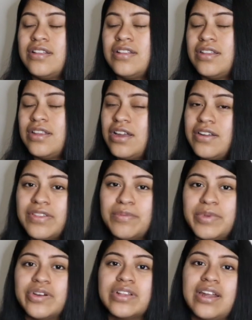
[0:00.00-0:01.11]
None of the
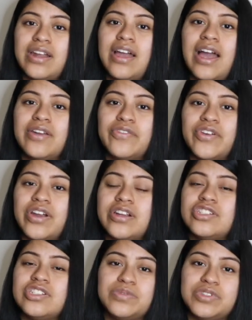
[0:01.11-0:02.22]
milk that I had for her
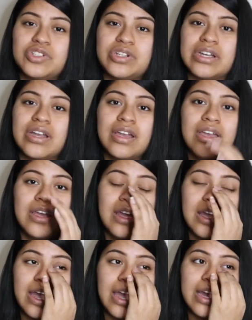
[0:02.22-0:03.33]
she would drink.
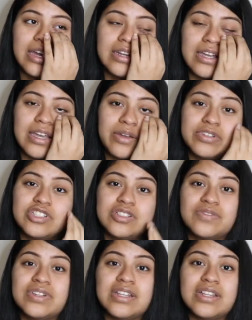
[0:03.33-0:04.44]
And it was
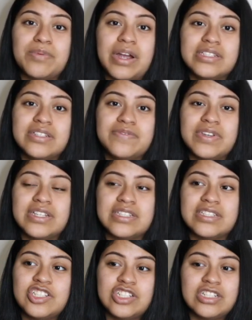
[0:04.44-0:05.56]
just really depressing
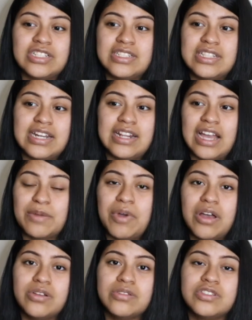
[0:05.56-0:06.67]
because she just didn't like
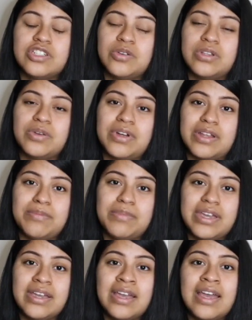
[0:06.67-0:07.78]
bottles. She only wanted
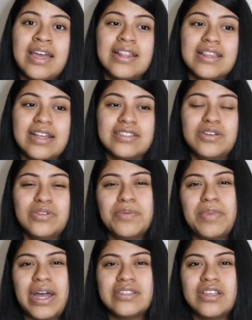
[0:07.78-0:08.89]
me. That's the only
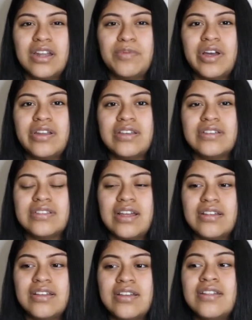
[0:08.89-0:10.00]
bad side about it, is
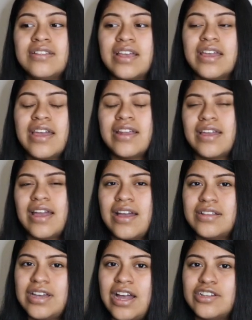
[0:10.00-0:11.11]
that they can get
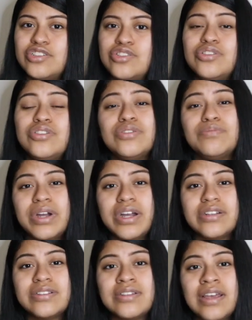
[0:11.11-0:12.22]
attached too
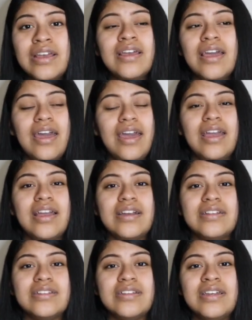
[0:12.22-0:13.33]
much
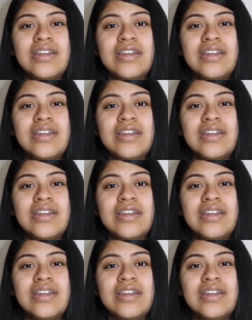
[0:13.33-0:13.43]
and